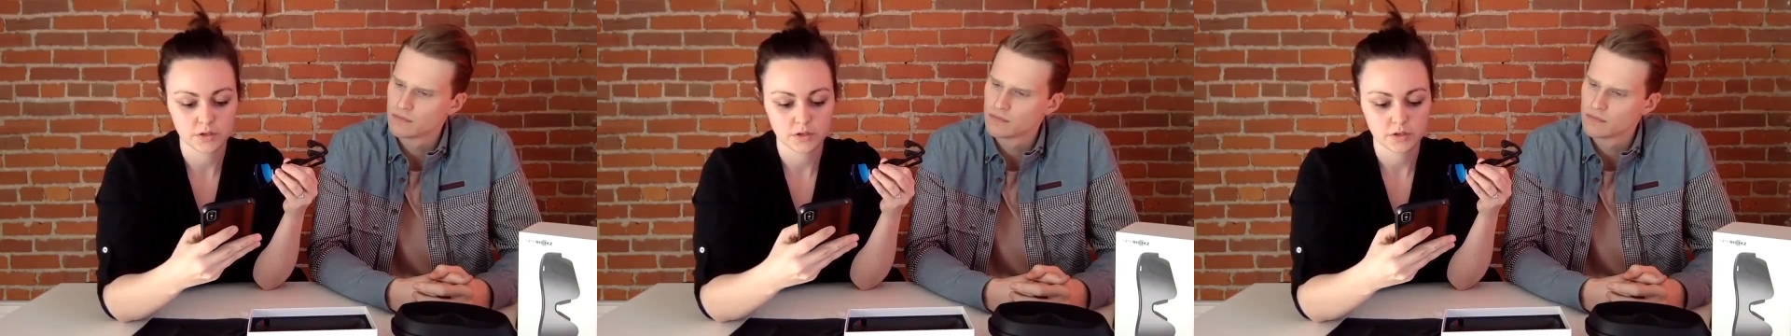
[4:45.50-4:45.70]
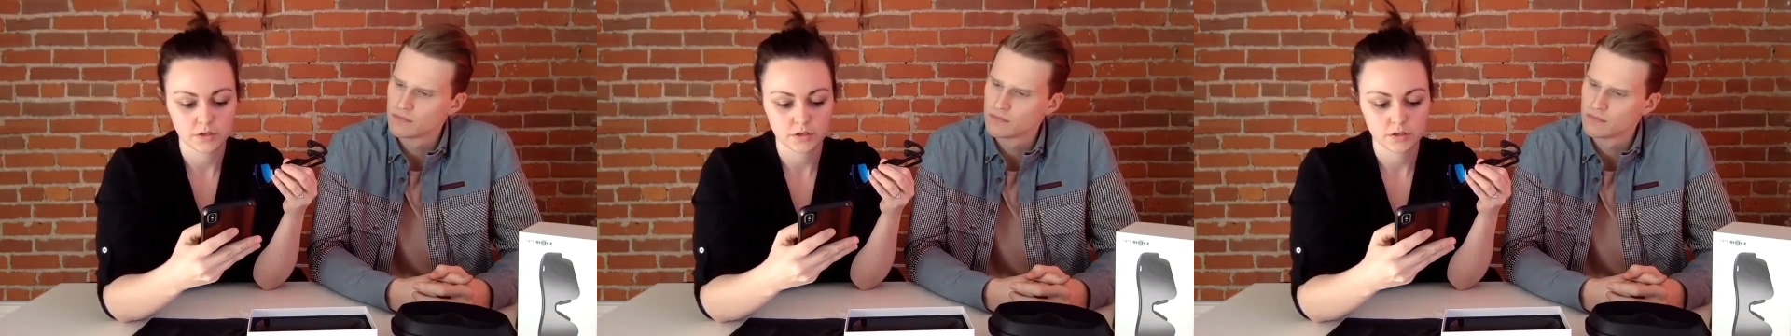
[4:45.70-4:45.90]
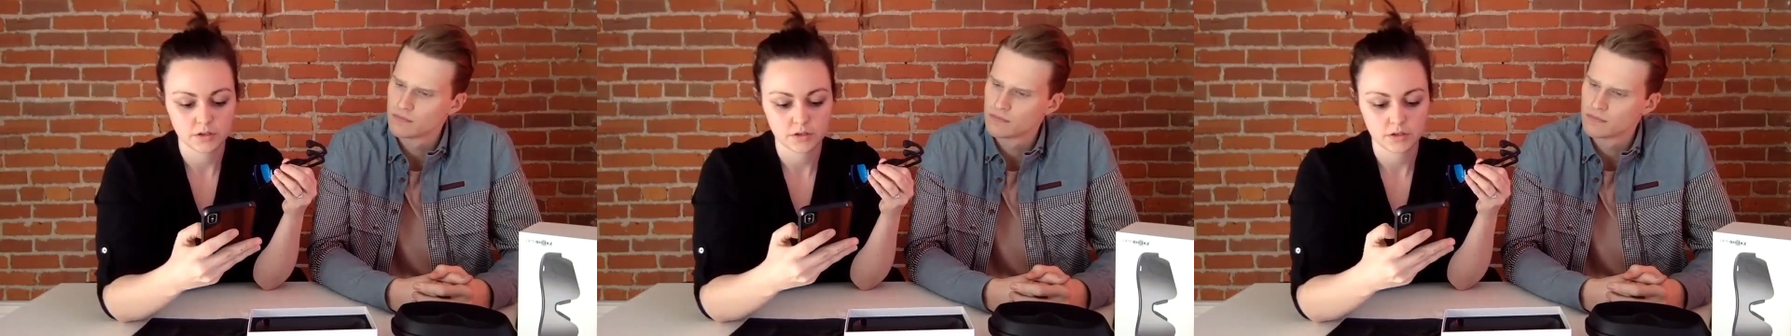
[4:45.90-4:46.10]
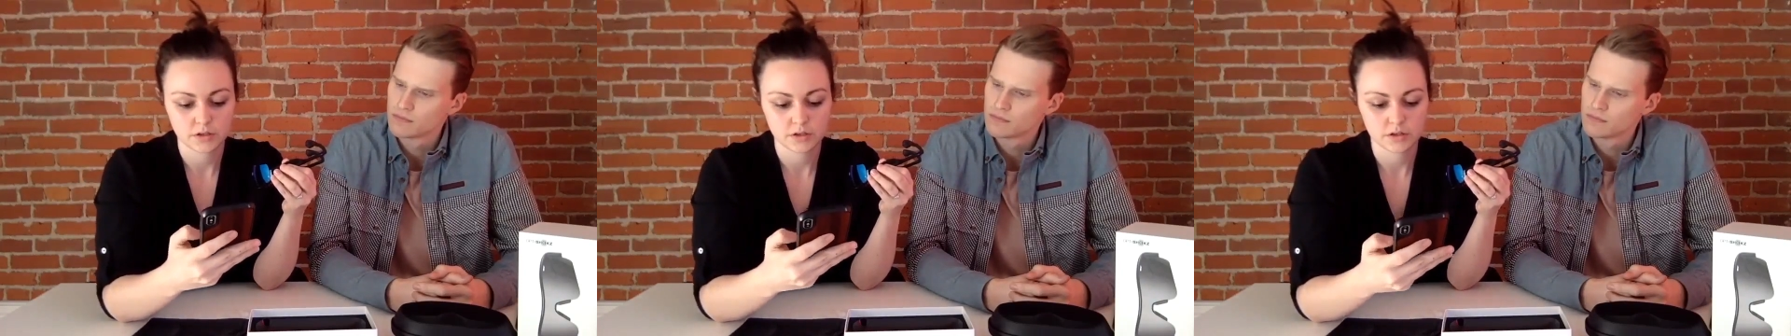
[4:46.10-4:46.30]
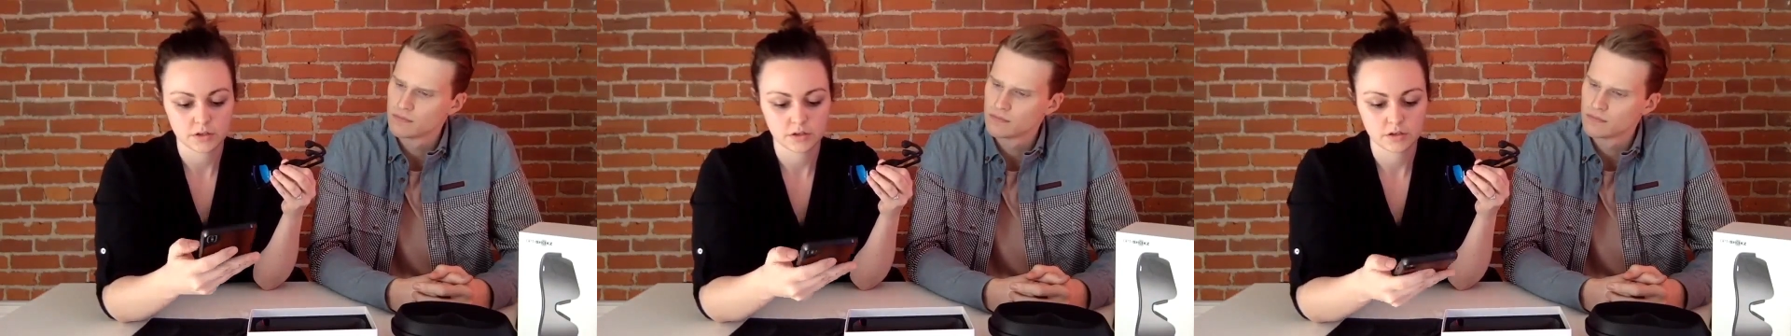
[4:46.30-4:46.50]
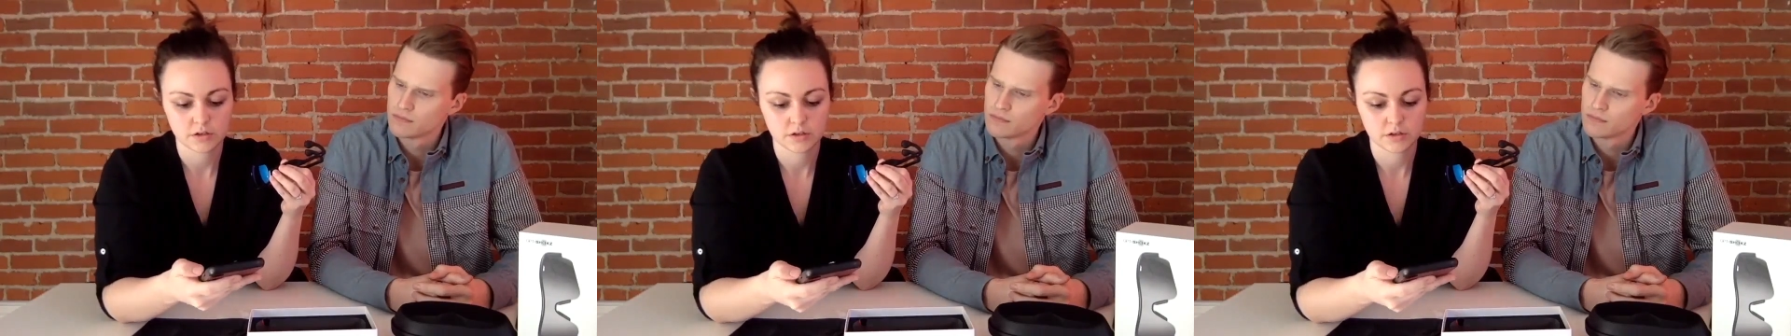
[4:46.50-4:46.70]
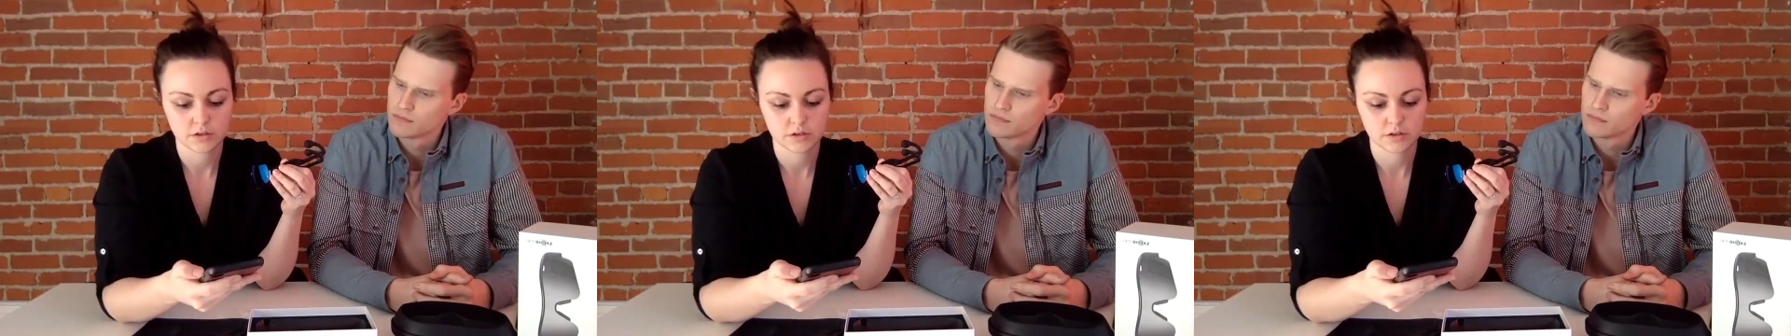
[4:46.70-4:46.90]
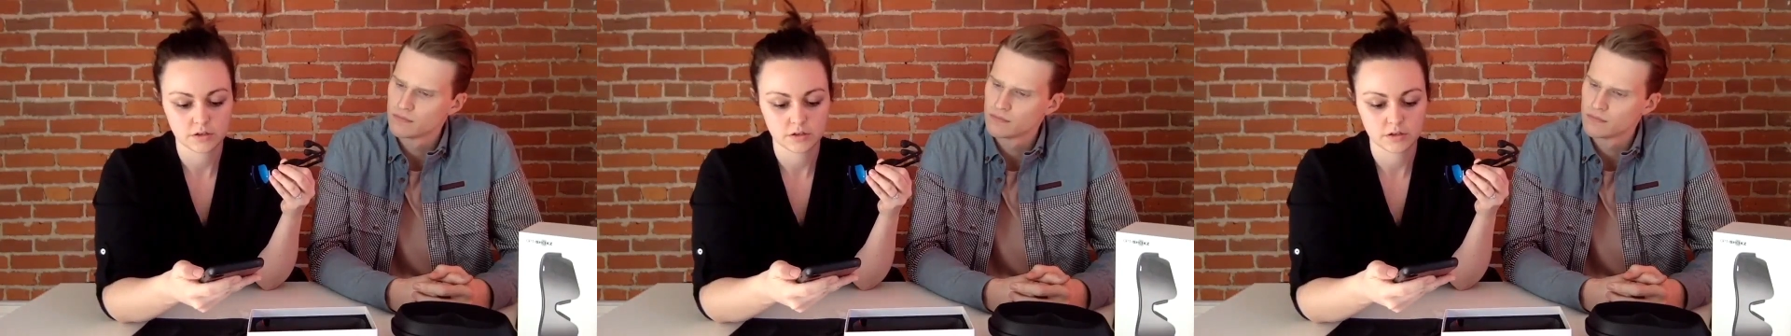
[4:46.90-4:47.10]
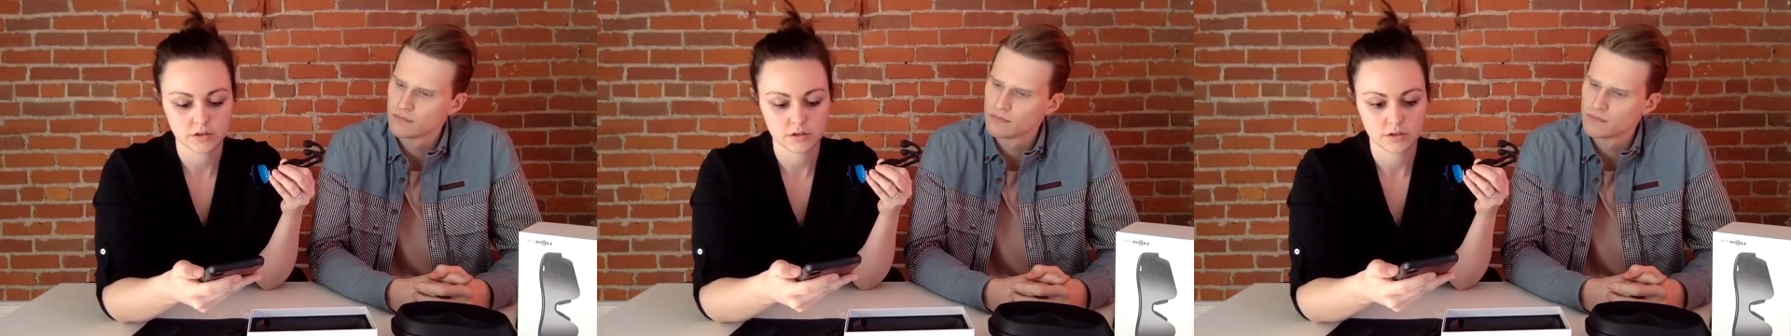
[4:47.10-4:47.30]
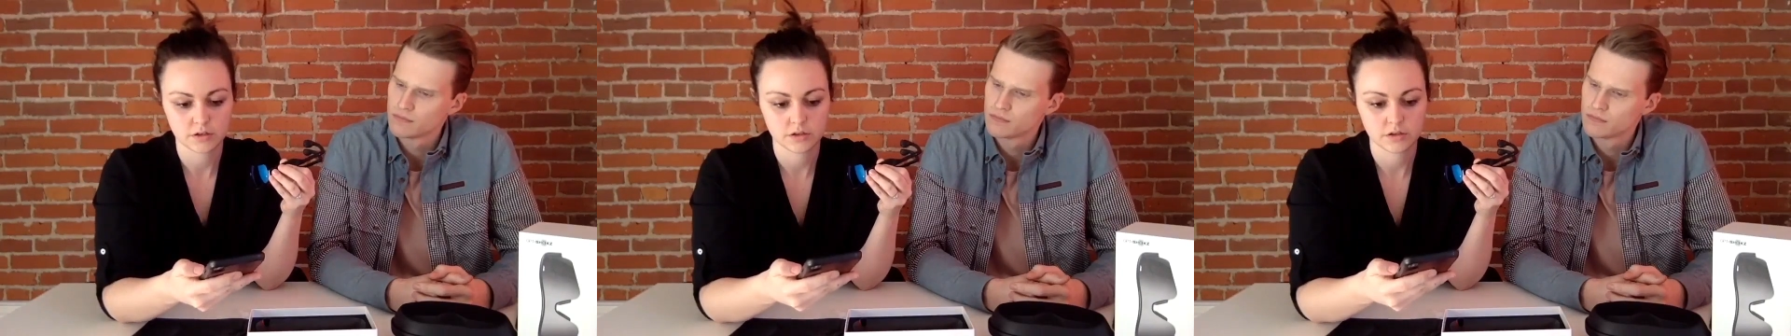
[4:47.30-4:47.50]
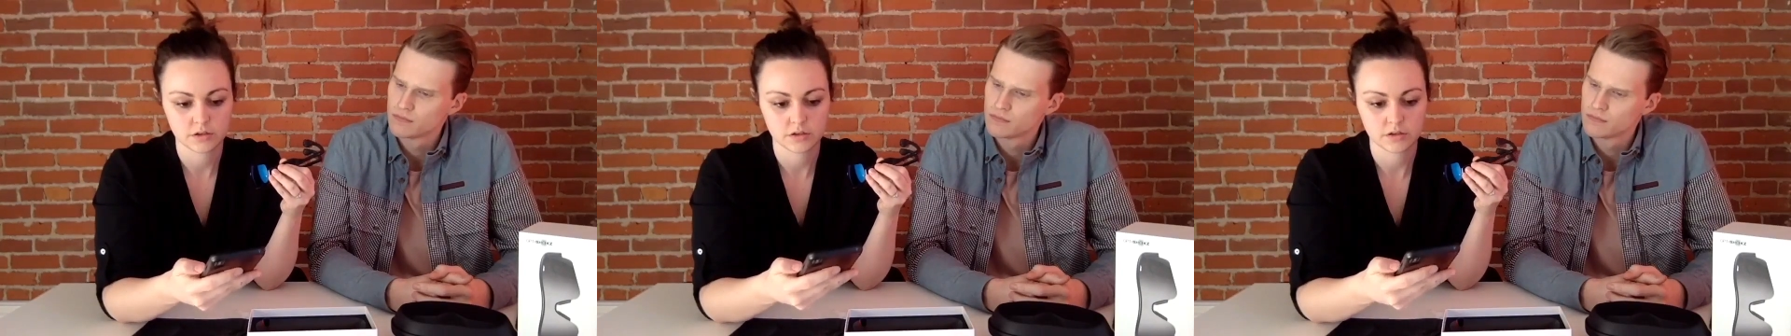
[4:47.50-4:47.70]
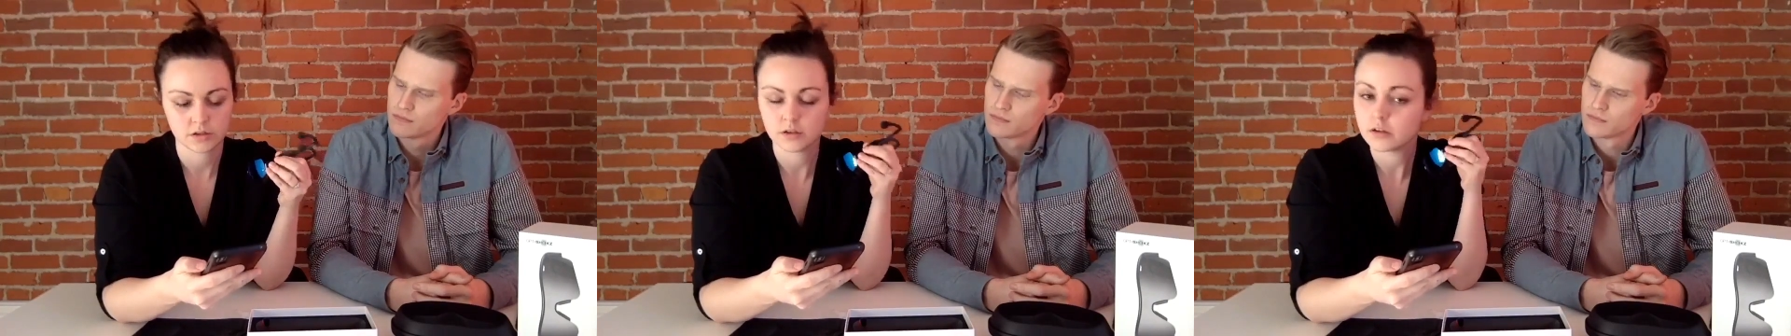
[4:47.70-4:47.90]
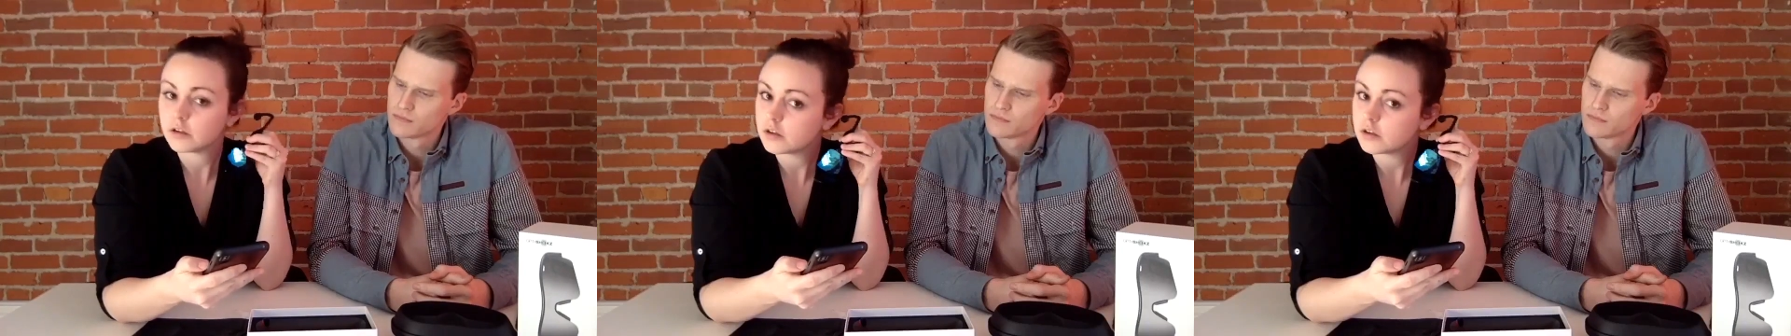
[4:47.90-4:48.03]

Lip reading: Nothing is said.